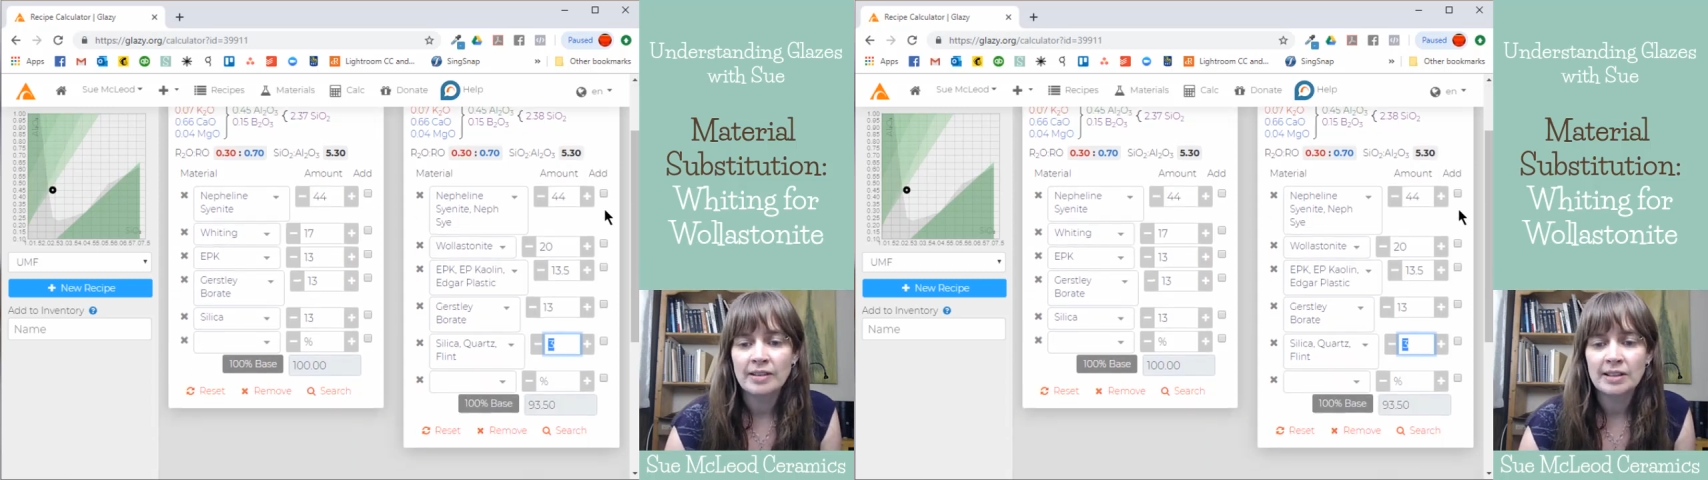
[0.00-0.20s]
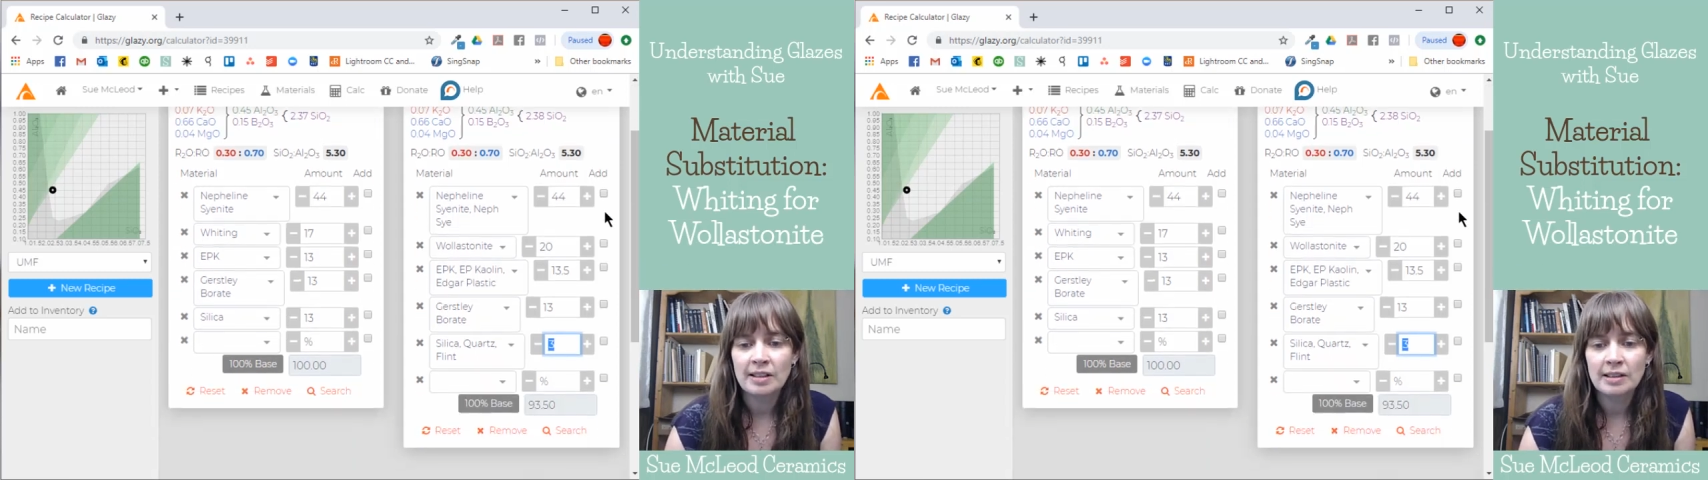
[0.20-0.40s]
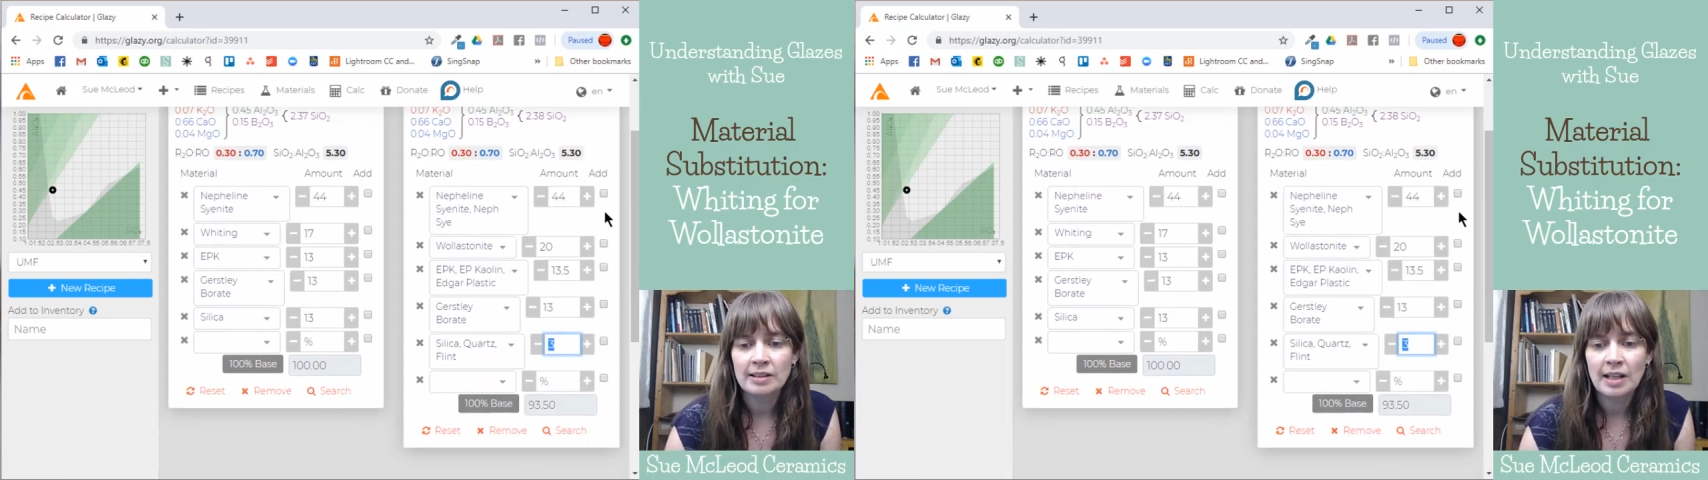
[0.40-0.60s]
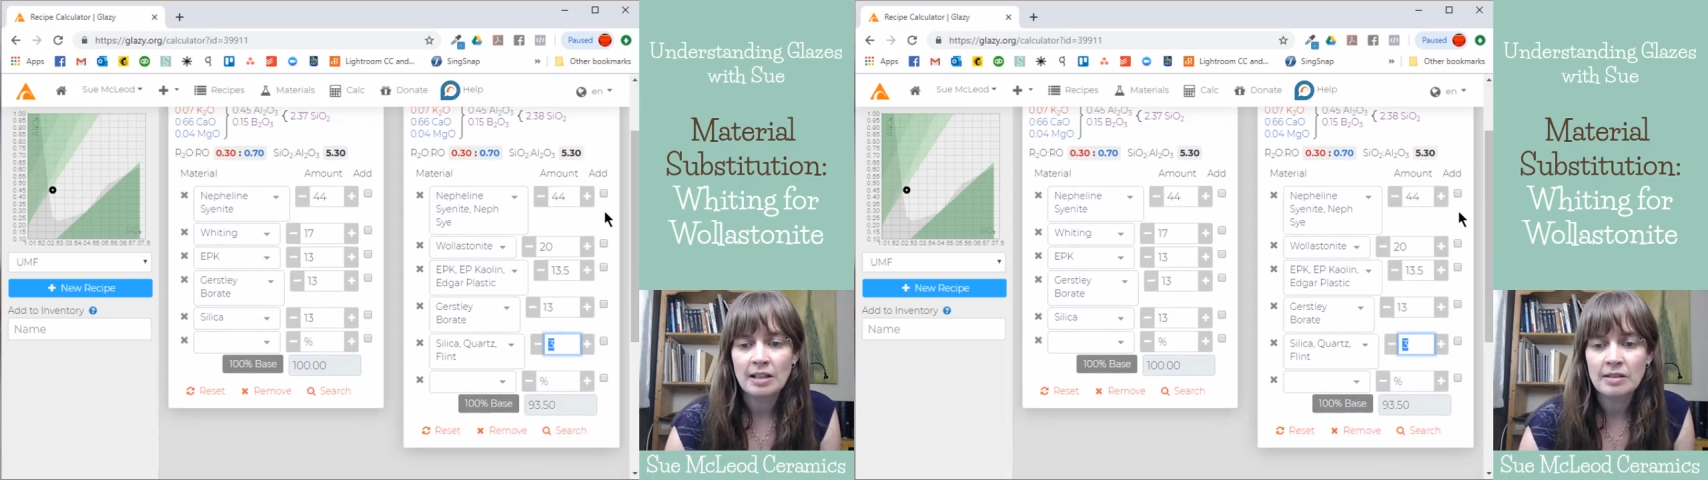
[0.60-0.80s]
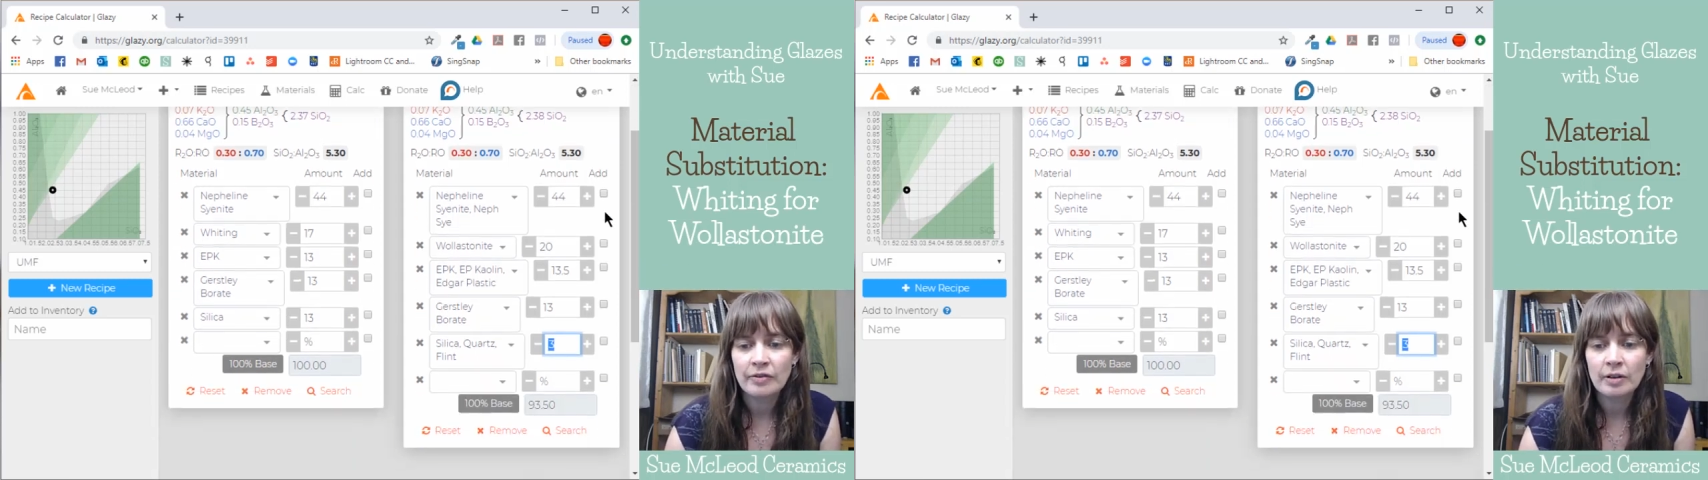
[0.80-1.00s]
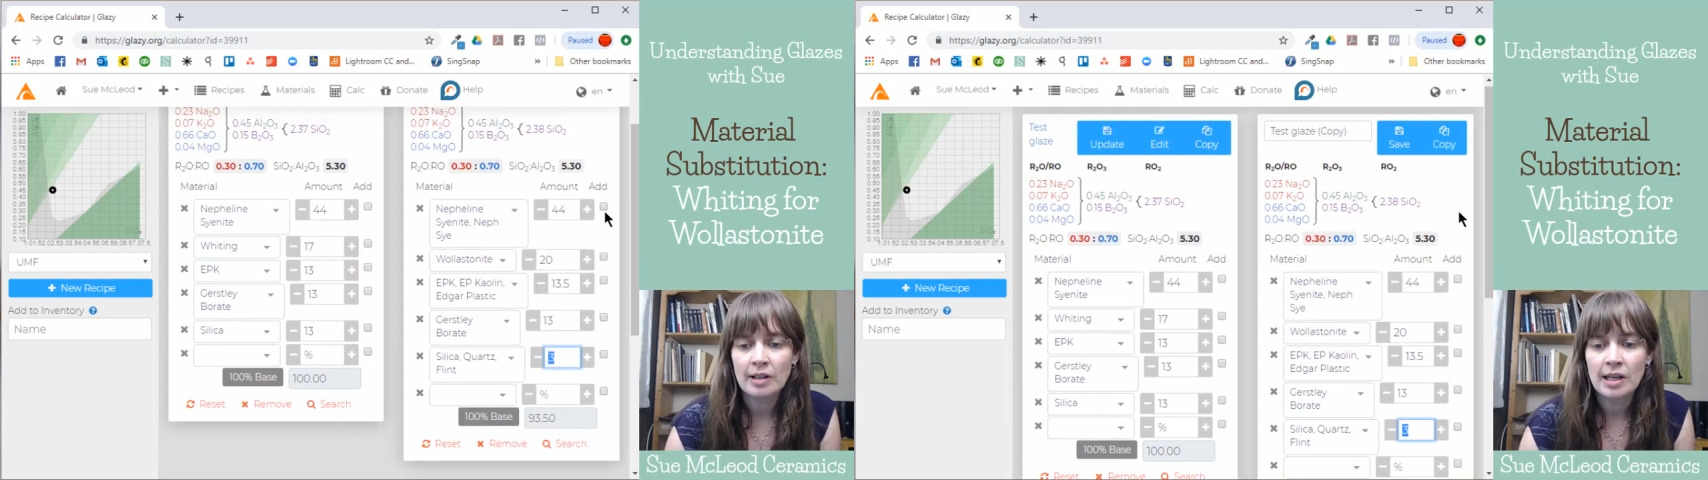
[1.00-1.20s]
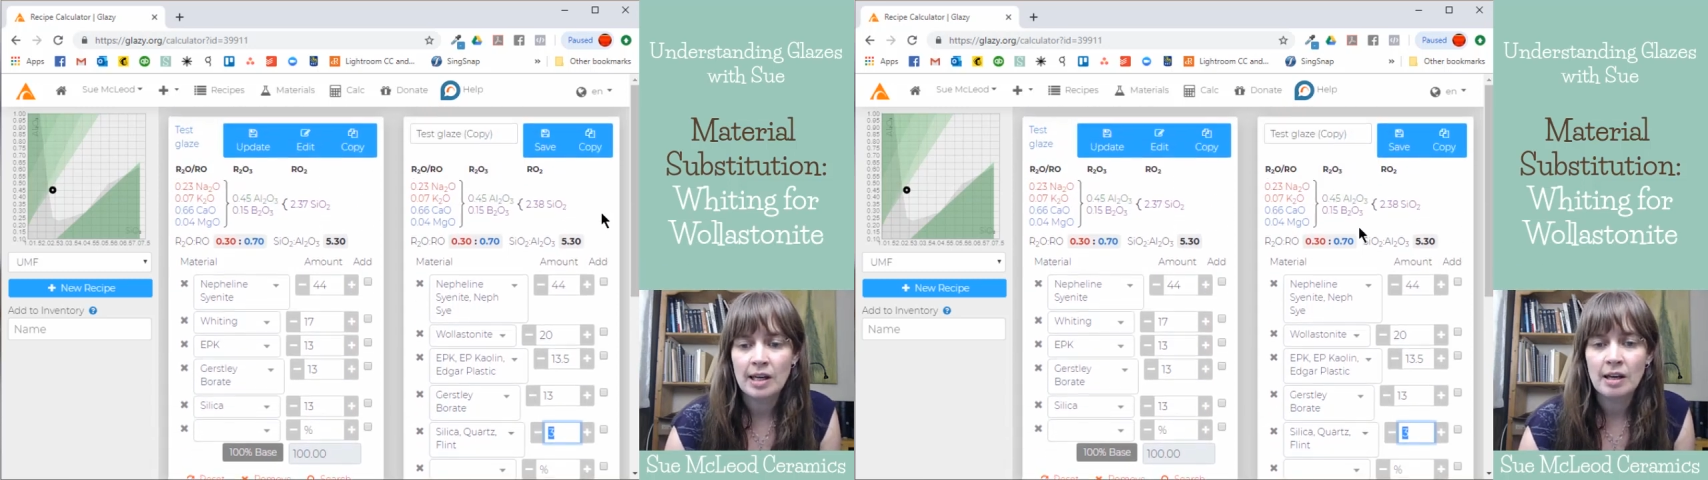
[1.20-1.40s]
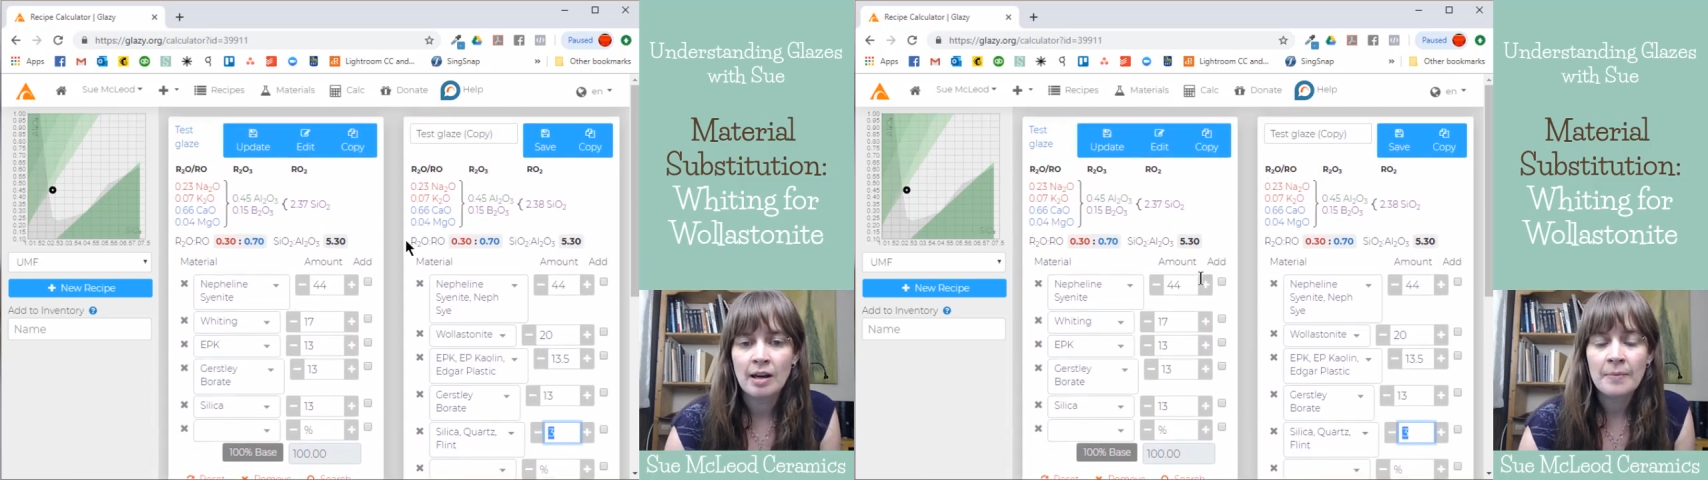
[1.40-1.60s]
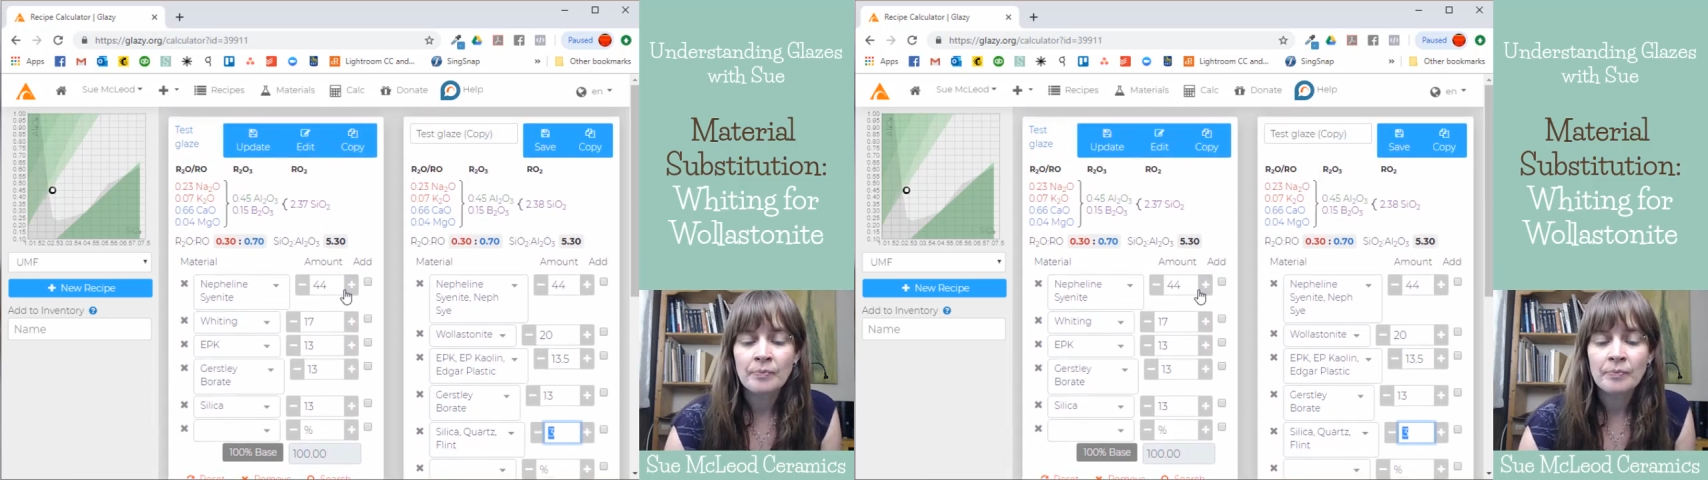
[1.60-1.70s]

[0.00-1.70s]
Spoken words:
successfully